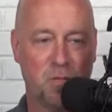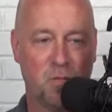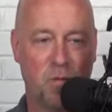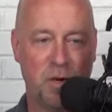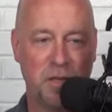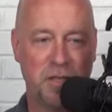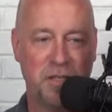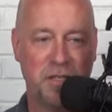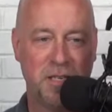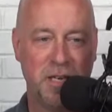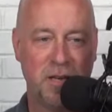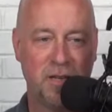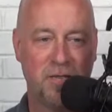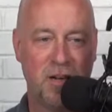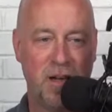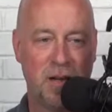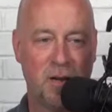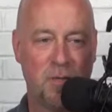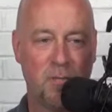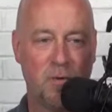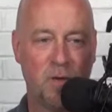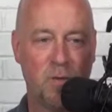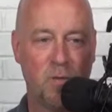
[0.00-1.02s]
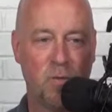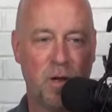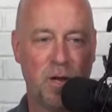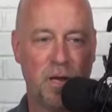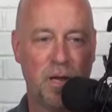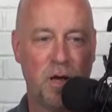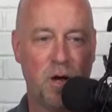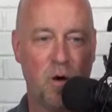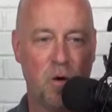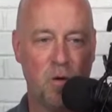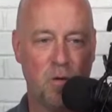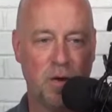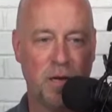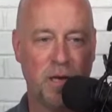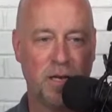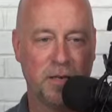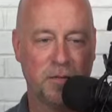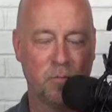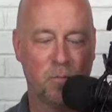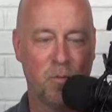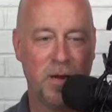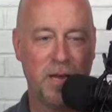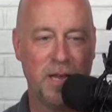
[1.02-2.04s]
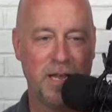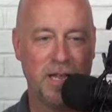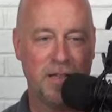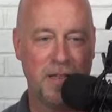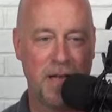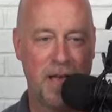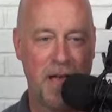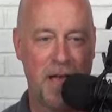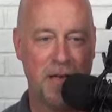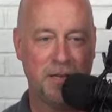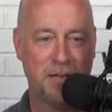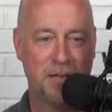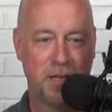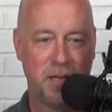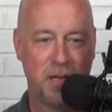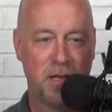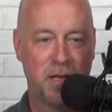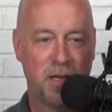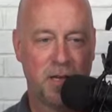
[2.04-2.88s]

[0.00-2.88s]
1 seat available, Willie Hokett winning that.